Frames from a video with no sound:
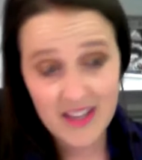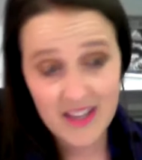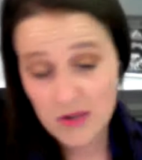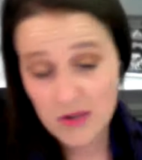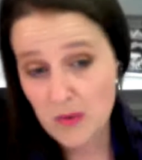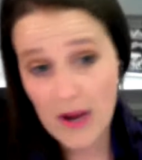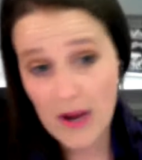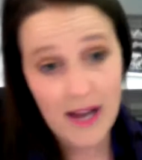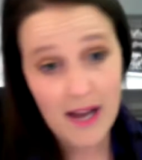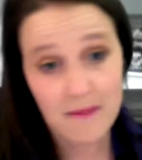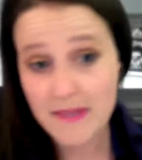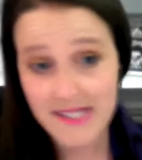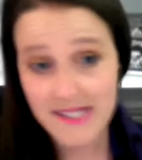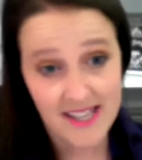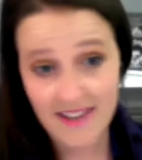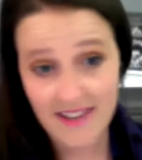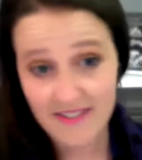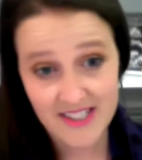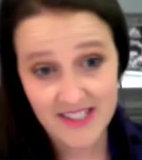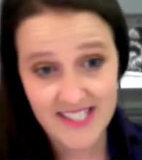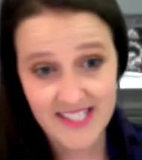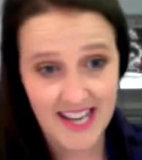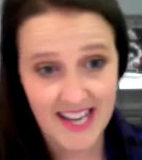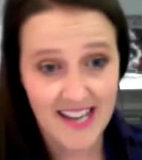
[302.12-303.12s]
WHAM has
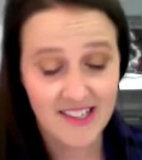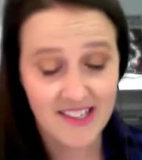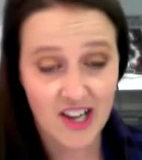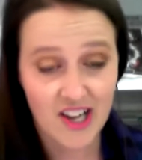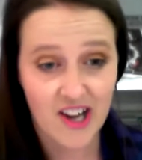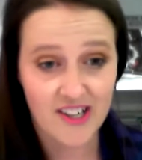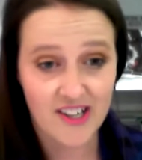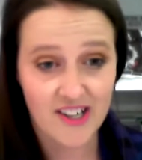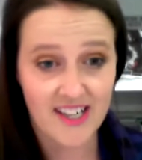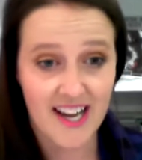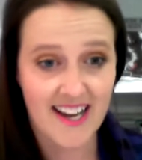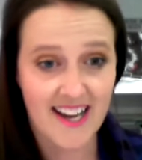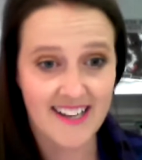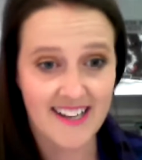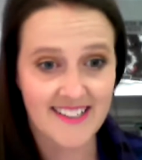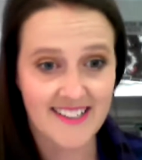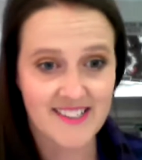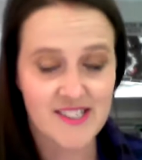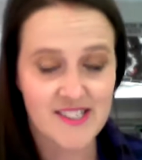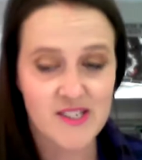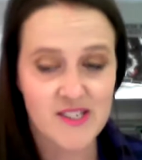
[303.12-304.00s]
ever done online.